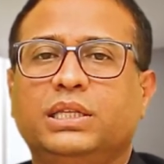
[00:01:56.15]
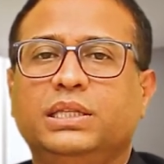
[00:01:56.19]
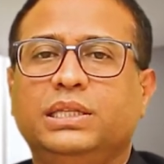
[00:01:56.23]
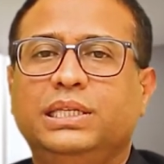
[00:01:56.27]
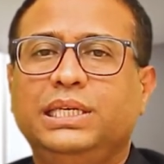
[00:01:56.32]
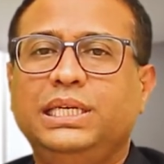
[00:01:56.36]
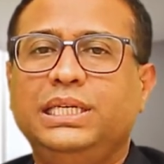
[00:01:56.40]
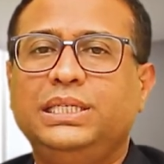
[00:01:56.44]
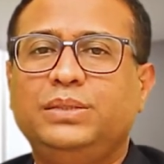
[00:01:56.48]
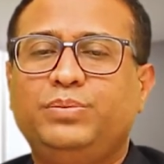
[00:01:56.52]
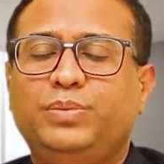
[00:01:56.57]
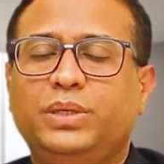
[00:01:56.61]

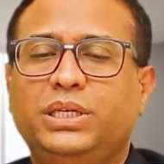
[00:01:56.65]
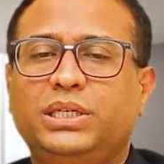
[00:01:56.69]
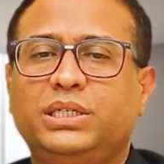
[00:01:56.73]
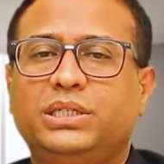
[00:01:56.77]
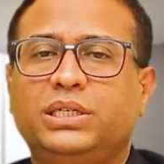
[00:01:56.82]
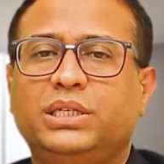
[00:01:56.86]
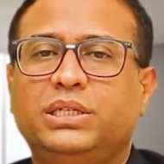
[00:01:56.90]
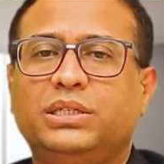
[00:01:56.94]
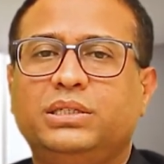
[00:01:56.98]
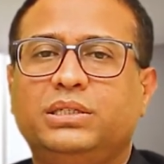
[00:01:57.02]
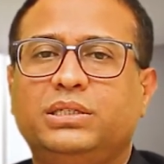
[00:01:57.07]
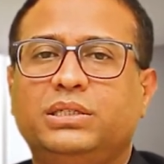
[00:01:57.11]
these
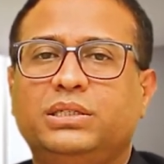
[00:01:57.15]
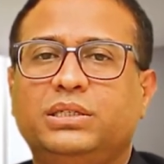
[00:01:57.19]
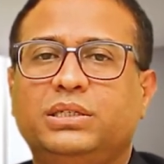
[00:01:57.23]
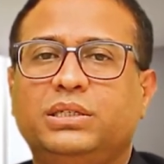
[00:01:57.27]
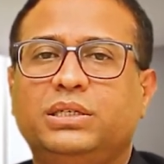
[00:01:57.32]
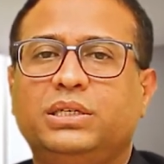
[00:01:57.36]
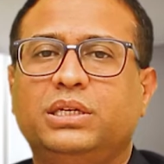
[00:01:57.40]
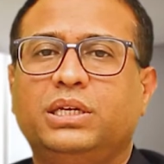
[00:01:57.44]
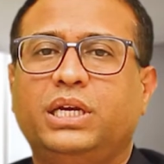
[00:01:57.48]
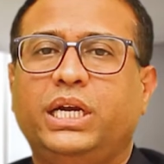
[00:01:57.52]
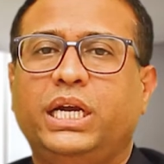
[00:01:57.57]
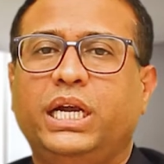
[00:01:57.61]
patients
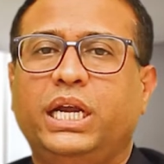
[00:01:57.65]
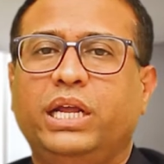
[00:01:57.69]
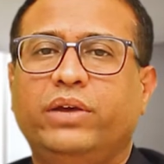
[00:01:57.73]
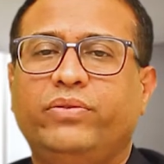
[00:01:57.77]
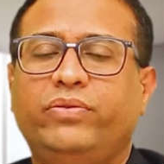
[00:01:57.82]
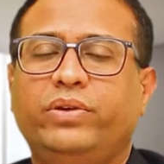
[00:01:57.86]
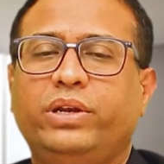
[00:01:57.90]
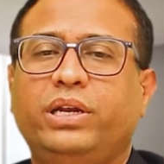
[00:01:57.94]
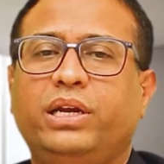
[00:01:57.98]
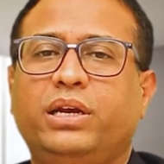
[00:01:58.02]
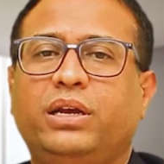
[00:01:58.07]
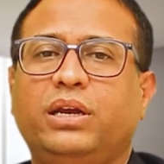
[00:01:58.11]

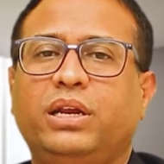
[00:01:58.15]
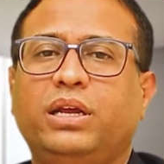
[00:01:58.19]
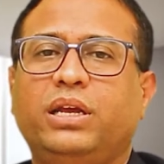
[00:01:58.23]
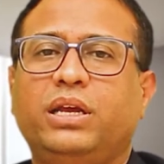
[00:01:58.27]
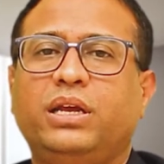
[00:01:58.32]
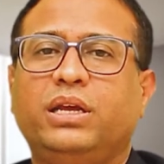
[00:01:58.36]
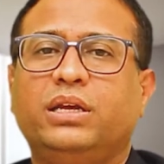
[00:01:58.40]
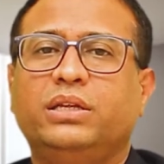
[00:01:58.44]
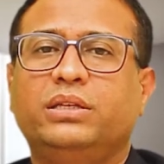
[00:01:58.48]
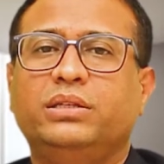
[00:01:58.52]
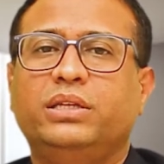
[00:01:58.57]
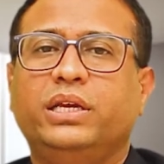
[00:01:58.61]

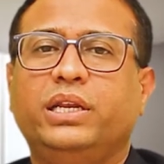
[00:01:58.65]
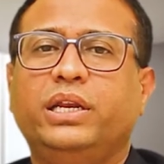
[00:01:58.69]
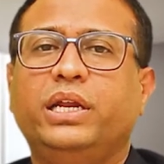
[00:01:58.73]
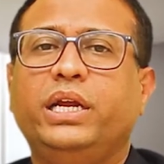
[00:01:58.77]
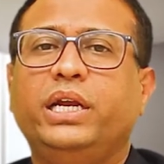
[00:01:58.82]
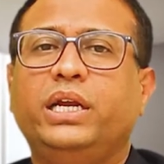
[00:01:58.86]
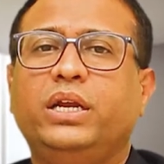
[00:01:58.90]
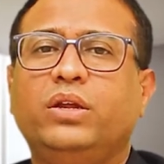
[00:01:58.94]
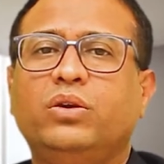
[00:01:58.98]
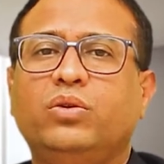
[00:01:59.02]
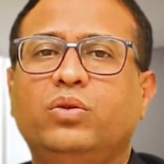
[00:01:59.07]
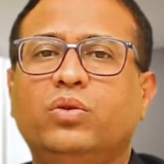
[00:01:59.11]
definitely they
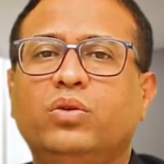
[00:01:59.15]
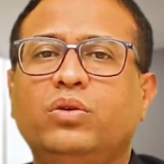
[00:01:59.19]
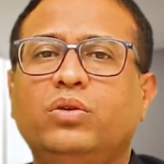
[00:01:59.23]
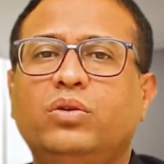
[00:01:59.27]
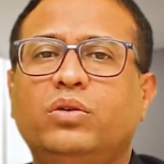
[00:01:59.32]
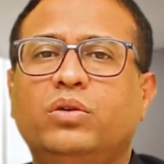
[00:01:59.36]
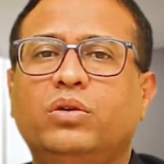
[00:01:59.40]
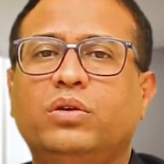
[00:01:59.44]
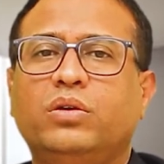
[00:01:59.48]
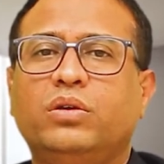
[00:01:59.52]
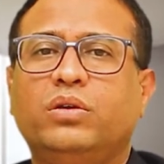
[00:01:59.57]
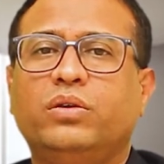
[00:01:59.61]
need to
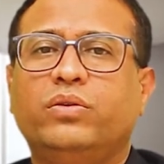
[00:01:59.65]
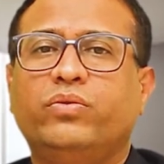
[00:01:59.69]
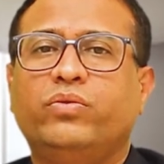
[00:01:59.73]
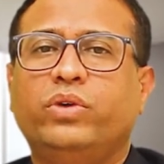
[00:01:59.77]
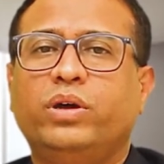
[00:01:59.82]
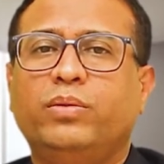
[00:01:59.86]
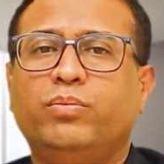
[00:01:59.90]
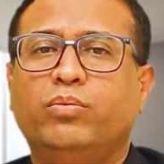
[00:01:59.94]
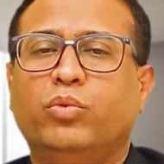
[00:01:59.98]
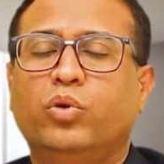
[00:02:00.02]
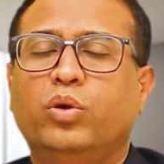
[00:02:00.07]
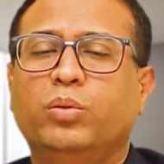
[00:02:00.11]
go
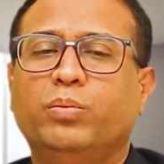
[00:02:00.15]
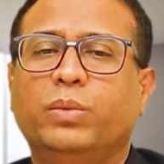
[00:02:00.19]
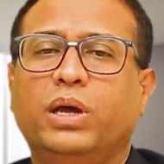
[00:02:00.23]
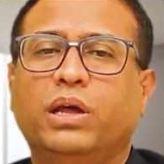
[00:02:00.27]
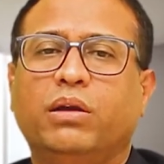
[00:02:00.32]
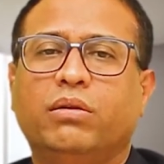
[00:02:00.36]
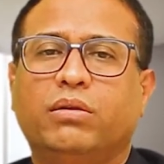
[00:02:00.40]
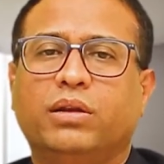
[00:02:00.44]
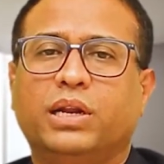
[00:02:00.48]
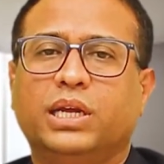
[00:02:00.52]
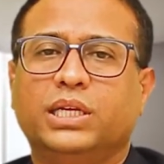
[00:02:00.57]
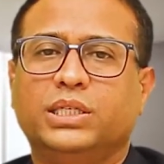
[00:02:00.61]
for bone
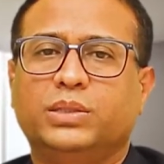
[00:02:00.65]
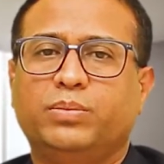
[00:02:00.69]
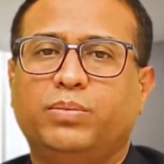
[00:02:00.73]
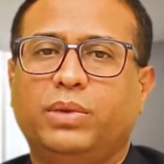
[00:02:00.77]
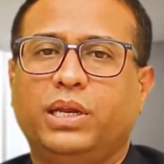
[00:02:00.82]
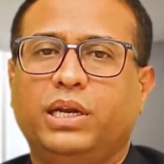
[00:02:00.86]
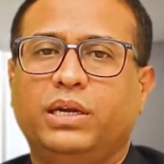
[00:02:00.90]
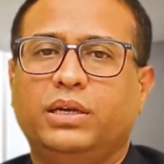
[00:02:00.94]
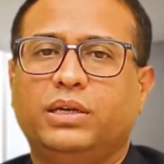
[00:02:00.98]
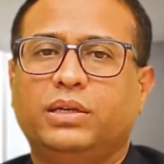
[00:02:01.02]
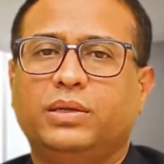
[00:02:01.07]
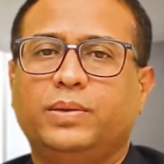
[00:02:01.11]
marrow
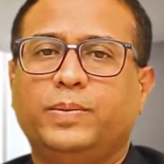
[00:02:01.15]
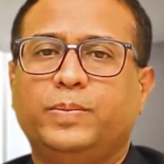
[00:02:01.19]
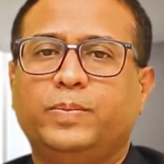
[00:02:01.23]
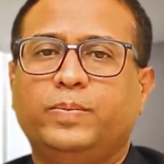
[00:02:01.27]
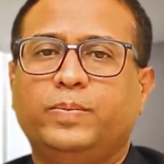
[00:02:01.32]
transplant.